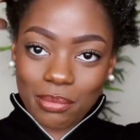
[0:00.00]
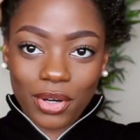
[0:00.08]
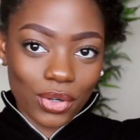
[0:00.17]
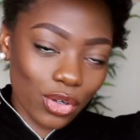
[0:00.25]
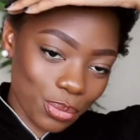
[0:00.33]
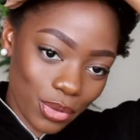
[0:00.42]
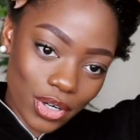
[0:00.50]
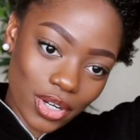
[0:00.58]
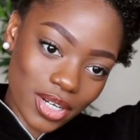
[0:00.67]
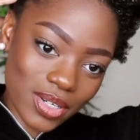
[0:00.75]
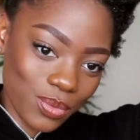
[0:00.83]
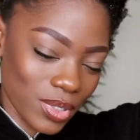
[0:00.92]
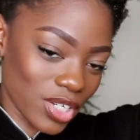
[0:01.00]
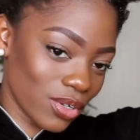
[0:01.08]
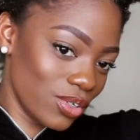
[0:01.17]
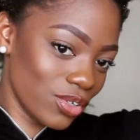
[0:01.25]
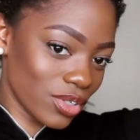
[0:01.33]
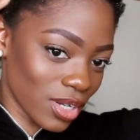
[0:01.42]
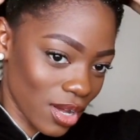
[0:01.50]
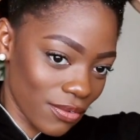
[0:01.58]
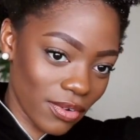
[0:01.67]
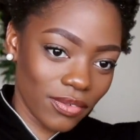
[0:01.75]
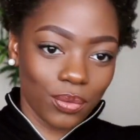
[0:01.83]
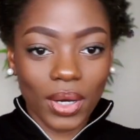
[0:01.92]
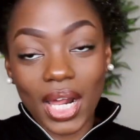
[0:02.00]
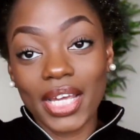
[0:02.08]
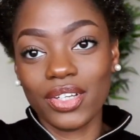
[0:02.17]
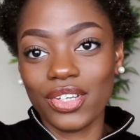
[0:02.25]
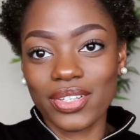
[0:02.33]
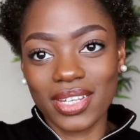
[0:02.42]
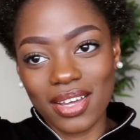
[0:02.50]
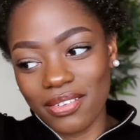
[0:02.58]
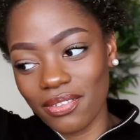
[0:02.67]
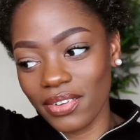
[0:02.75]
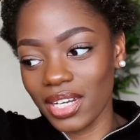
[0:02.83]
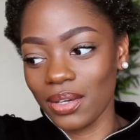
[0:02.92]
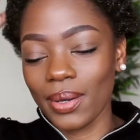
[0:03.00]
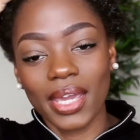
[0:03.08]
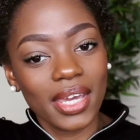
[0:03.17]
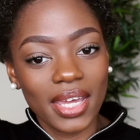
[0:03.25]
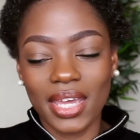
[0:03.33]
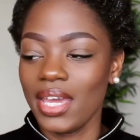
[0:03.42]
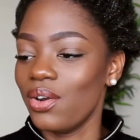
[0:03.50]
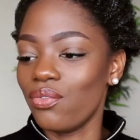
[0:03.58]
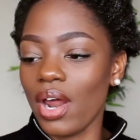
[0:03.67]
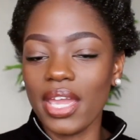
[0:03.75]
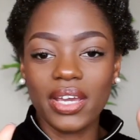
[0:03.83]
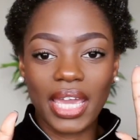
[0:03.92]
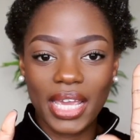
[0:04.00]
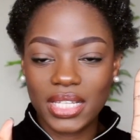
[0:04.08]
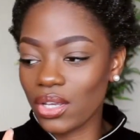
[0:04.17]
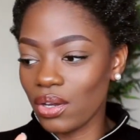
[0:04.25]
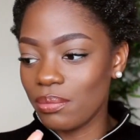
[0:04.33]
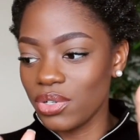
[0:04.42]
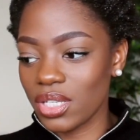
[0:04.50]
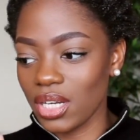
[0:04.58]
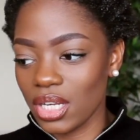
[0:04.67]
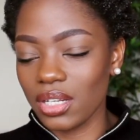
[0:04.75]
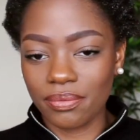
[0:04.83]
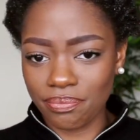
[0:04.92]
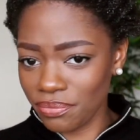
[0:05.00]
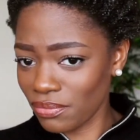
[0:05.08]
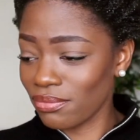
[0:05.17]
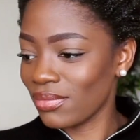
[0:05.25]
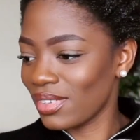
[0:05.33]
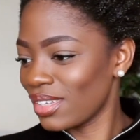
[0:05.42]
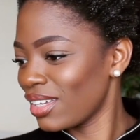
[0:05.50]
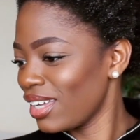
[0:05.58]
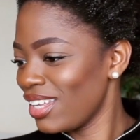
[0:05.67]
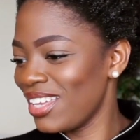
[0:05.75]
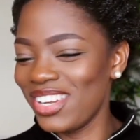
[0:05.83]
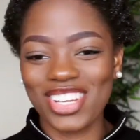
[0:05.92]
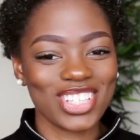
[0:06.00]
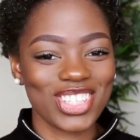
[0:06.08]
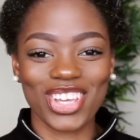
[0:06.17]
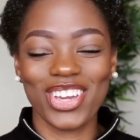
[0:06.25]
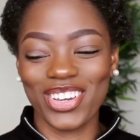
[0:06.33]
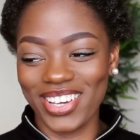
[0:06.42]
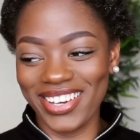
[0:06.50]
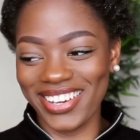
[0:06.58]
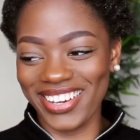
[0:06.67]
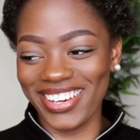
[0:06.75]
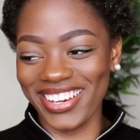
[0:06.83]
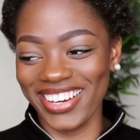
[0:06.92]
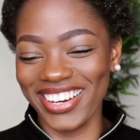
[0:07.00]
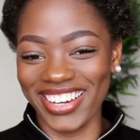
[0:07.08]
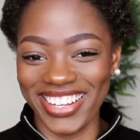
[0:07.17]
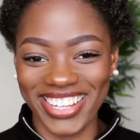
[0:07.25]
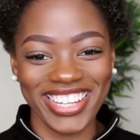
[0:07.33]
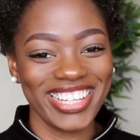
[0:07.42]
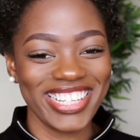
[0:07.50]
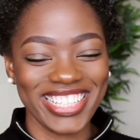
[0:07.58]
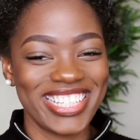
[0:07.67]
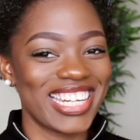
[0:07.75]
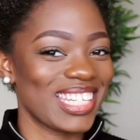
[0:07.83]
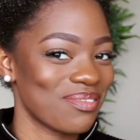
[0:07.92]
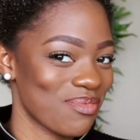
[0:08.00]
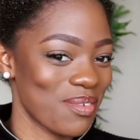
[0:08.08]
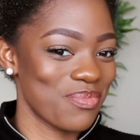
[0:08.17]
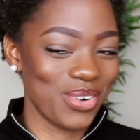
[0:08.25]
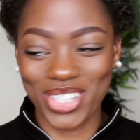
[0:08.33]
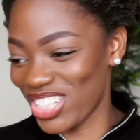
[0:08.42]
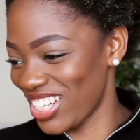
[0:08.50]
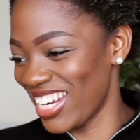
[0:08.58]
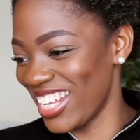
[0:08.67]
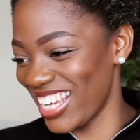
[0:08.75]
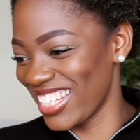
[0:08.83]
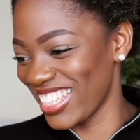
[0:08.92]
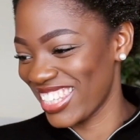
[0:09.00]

miracle product we don't use enough of. Well, I don't use enough of anyway. Right, okay, so I'm just gonna, it looks so disproportionate.